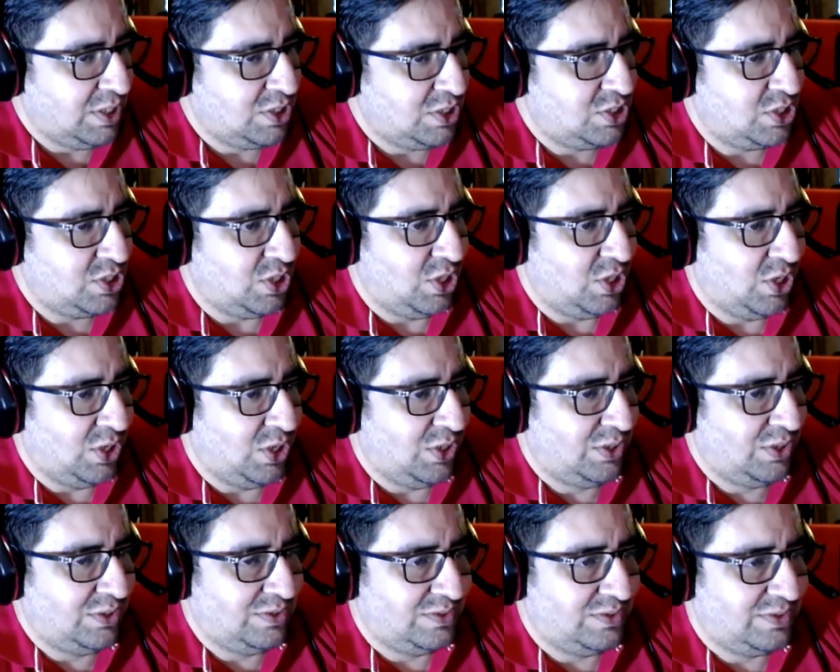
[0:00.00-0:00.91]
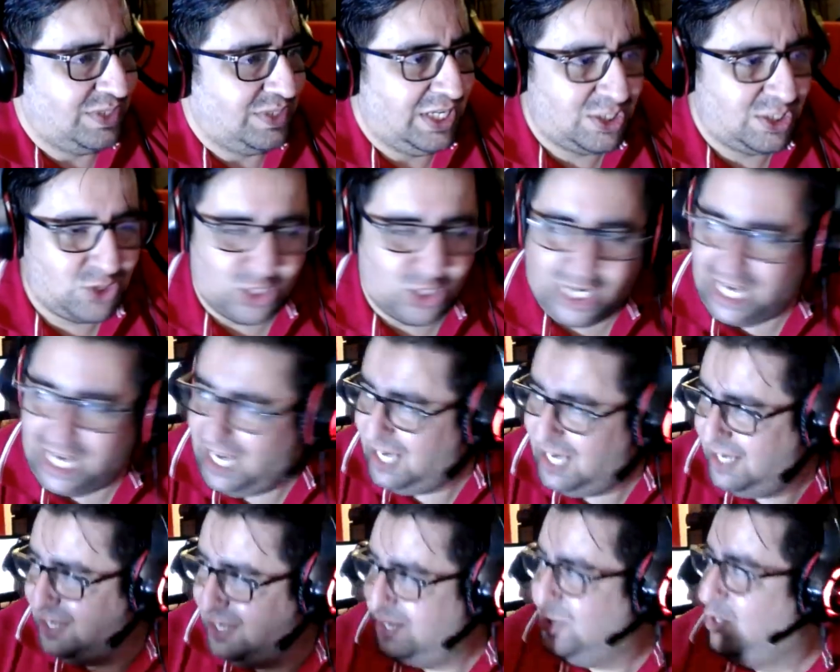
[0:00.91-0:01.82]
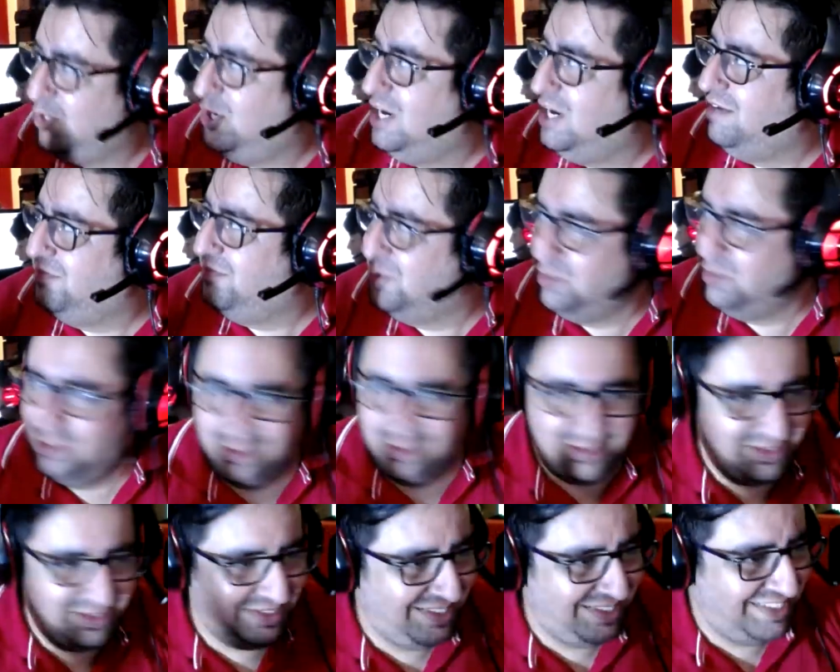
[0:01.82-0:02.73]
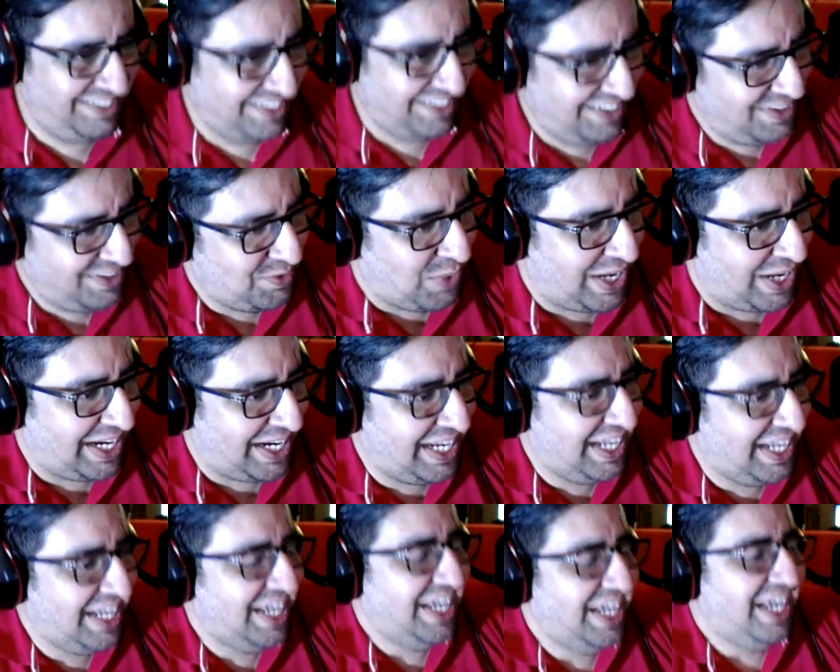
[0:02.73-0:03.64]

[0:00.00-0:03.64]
So it's okay, you don't have to worry.